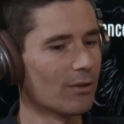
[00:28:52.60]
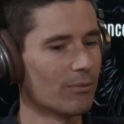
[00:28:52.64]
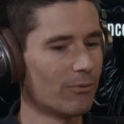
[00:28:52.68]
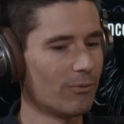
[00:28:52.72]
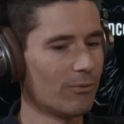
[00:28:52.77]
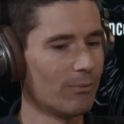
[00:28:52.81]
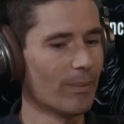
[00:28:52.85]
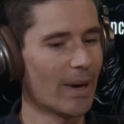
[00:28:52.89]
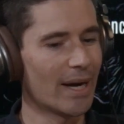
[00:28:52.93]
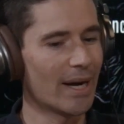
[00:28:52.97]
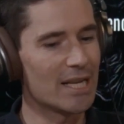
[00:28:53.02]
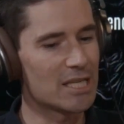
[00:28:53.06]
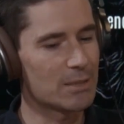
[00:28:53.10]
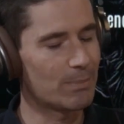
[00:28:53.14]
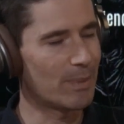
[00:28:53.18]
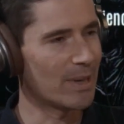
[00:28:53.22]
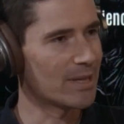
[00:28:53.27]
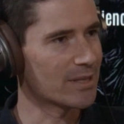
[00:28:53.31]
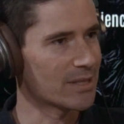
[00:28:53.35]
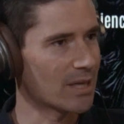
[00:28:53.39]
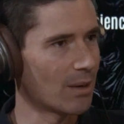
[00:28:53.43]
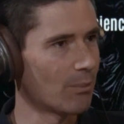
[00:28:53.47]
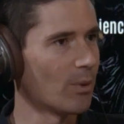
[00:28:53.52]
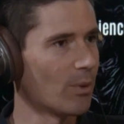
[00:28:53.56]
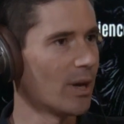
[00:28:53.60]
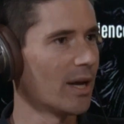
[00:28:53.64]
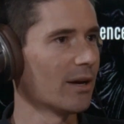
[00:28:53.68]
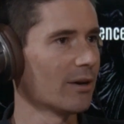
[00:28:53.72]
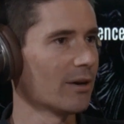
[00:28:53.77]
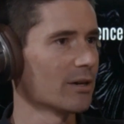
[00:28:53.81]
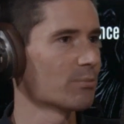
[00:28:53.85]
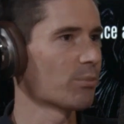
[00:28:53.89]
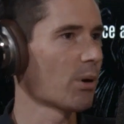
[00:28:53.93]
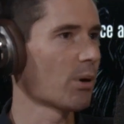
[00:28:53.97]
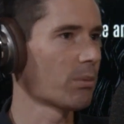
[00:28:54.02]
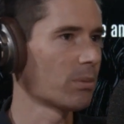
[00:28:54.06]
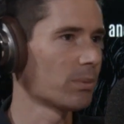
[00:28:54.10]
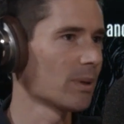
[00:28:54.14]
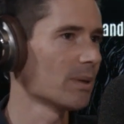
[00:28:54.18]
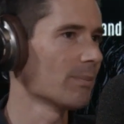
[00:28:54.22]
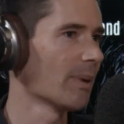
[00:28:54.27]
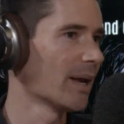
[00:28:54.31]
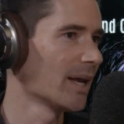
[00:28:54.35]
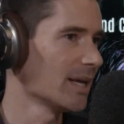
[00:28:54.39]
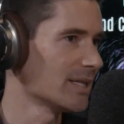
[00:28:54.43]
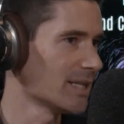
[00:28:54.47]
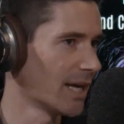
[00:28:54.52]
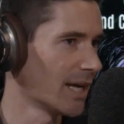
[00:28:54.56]
money spent somewhere is probably
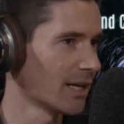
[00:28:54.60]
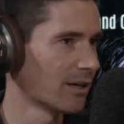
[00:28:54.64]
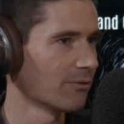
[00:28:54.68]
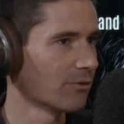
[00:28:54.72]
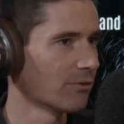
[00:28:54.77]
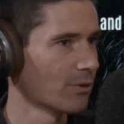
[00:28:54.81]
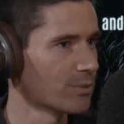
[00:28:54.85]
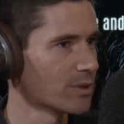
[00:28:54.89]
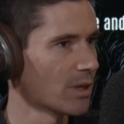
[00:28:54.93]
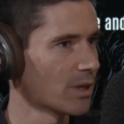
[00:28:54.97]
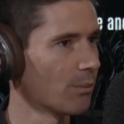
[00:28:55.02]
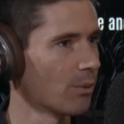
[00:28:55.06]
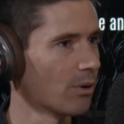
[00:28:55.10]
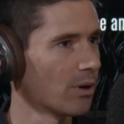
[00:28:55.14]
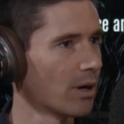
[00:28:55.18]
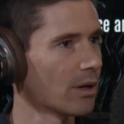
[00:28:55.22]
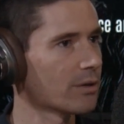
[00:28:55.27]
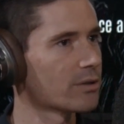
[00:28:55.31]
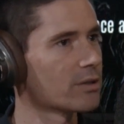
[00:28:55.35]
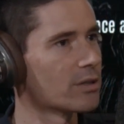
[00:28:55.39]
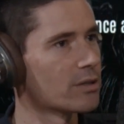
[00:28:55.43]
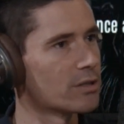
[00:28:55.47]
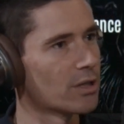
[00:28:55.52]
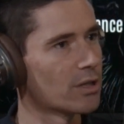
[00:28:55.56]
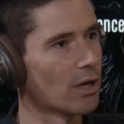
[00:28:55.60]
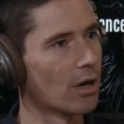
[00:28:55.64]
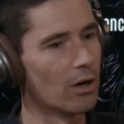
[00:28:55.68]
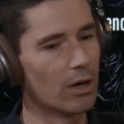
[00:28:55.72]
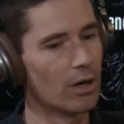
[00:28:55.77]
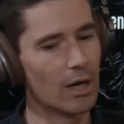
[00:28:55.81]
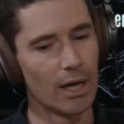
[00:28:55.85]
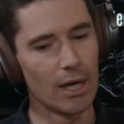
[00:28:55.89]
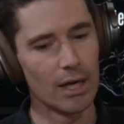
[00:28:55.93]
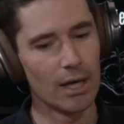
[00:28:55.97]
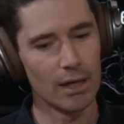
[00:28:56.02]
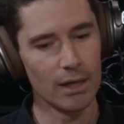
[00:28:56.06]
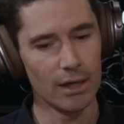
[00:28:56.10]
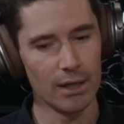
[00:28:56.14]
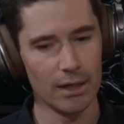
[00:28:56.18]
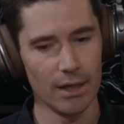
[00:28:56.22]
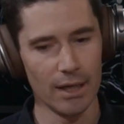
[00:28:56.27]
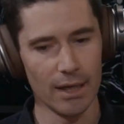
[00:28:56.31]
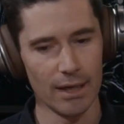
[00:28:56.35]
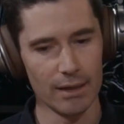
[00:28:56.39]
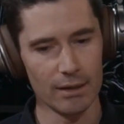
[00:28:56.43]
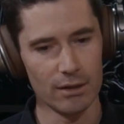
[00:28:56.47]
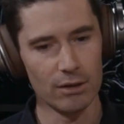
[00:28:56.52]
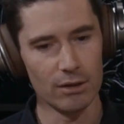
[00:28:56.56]
money taken from somewhere else. And so
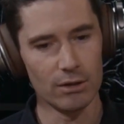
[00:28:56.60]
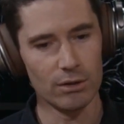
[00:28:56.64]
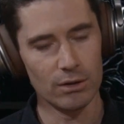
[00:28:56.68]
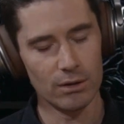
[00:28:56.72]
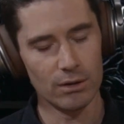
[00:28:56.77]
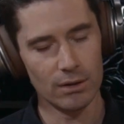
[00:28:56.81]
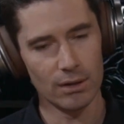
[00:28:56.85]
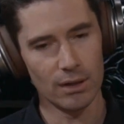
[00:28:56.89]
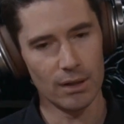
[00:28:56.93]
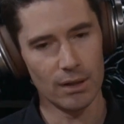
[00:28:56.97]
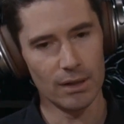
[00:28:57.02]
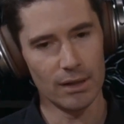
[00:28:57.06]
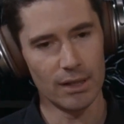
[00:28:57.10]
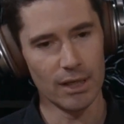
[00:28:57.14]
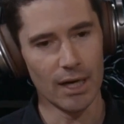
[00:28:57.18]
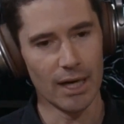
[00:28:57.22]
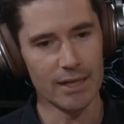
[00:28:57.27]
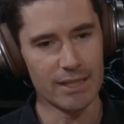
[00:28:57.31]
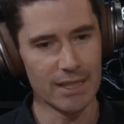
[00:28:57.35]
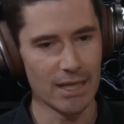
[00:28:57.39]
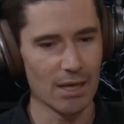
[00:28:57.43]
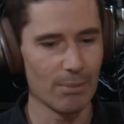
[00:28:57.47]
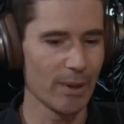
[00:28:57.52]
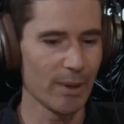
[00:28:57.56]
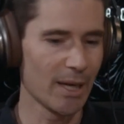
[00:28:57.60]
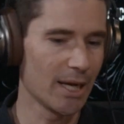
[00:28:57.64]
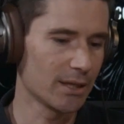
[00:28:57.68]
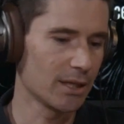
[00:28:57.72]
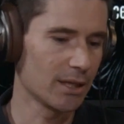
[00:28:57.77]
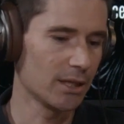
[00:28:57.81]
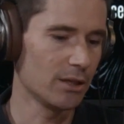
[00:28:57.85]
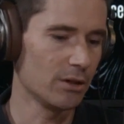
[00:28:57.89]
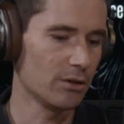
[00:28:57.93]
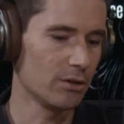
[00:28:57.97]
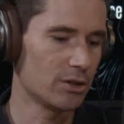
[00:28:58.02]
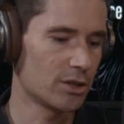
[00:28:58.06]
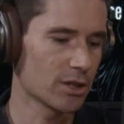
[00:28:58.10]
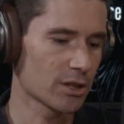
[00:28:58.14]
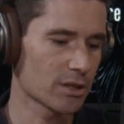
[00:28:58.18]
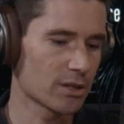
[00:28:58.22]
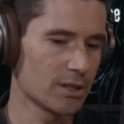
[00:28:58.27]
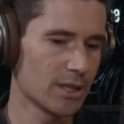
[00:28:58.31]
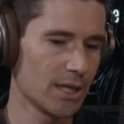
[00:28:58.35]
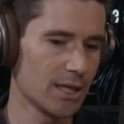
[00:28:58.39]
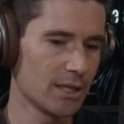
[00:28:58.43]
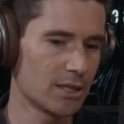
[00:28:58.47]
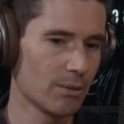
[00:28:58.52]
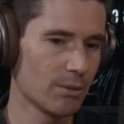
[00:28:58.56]
the idea being that you just
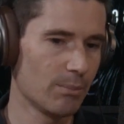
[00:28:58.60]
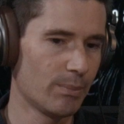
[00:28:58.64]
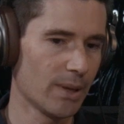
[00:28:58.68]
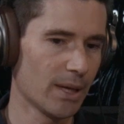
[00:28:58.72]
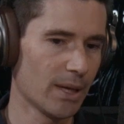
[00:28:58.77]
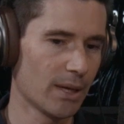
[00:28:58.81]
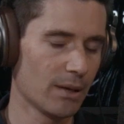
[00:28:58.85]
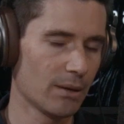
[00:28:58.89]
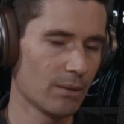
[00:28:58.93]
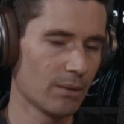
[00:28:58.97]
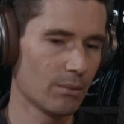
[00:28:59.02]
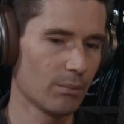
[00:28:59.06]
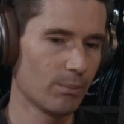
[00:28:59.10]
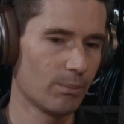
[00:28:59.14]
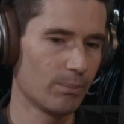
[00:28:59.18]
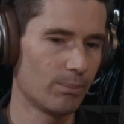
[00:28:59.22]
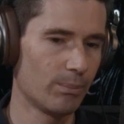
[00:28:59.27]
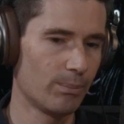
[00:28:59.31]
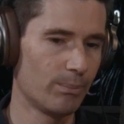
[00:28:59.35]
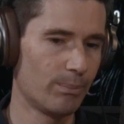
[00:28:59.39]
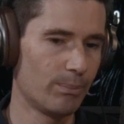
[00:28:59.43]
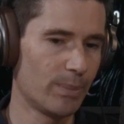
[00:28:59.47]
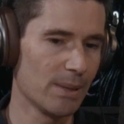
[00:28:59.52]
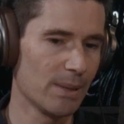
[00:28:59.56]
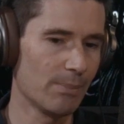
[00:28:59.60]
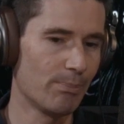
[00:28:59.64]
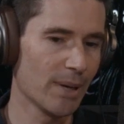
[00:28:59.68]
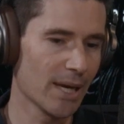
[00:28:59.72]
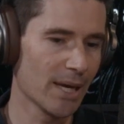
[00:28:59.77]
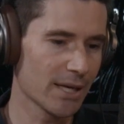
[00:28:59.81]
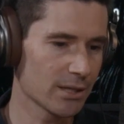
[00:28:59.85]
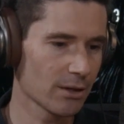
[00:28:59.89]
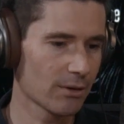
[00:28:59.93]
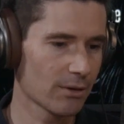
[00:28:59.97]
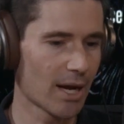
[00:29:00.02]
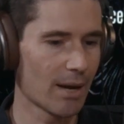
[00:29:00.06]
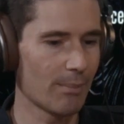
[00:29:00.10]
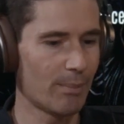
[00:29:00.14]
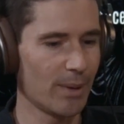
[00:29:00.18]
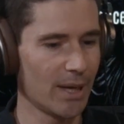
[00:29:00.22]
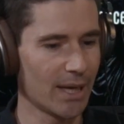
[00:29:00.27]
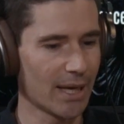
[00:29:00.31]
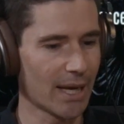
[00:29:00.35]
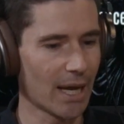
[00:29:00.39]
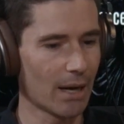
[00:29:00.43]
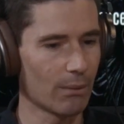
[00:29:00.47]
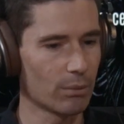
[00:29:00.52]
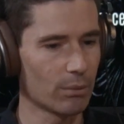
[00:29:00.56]
need to be better at
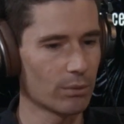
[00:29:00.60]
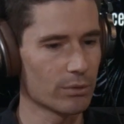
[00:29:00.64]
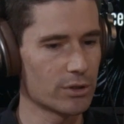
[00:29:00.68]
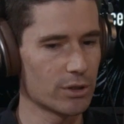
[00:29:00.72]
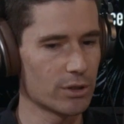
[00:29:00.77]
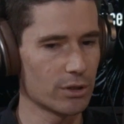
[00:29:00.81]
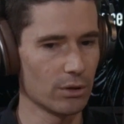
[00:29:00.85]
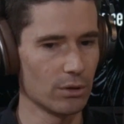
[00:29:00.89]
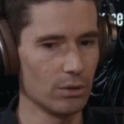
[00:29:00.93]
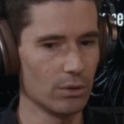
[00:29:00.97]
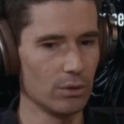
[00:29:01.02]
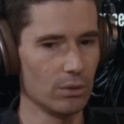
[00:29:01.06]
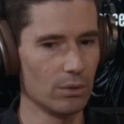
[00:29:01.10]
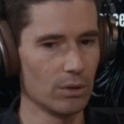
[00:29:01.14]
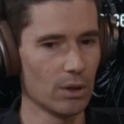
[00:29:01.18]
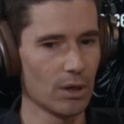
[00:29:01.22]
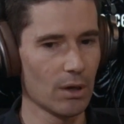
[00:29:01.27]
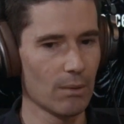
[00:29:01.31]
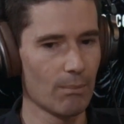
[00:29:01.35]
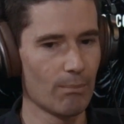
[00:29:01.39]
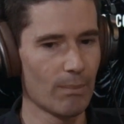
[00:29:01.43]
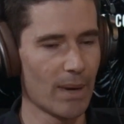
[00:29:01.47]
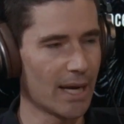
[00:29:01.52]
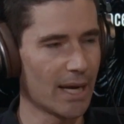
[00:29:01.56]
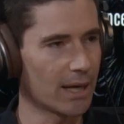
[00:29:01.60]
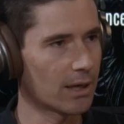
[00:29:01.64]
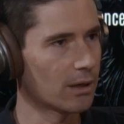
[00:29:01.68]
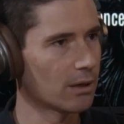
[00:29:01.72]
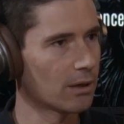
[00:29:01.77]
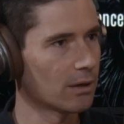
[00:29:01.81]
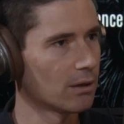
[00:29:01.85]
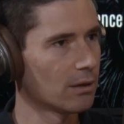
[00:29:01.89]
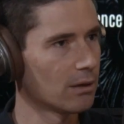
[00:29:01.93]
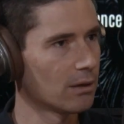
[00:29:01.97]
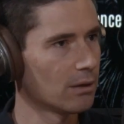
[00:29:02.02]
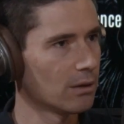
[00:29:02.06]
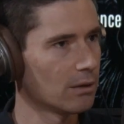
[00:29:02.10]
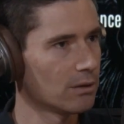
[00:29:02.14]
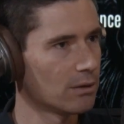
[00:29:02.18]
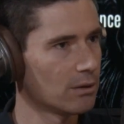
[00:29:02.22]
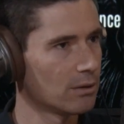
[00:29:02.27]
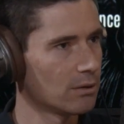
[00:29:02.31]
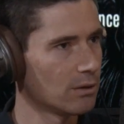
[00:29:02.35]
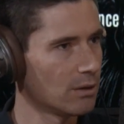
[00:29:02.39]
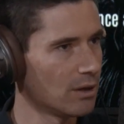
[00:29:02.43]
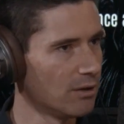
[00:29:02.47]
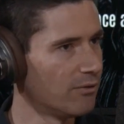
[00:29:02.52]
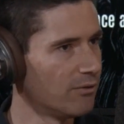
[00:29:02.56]
being able to make
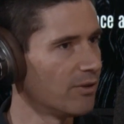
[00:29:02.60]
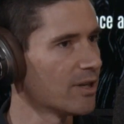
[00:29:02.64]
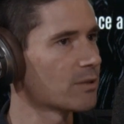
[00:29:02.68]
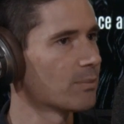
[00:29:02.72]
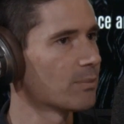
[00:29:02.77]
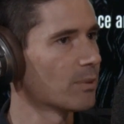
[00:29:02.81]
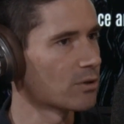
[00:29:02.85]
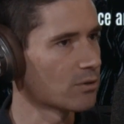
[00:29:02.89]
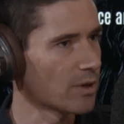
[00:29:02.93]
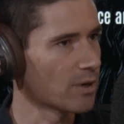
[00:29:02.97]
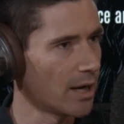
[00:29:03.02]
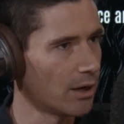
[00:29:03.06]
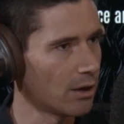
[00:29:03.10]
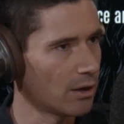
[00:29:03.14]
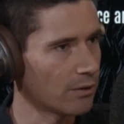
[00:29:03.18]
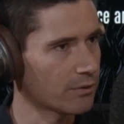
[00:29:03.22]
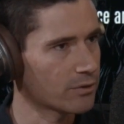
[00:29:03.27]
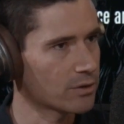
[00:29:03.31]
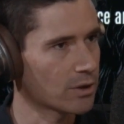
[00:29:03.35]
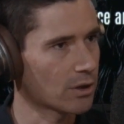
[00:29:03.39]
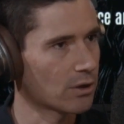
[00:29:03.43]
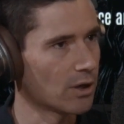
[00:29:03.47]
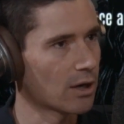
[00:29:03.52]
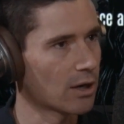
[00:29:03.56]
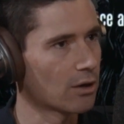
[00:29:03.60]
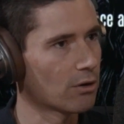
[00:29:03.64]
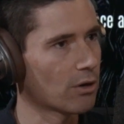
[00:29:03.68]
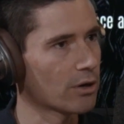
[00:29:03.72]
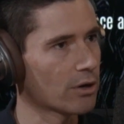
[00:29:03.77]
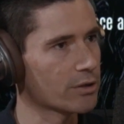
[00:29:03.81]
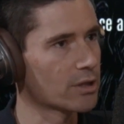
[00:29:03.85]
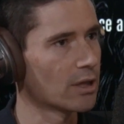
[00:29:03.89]
investment trade-offs across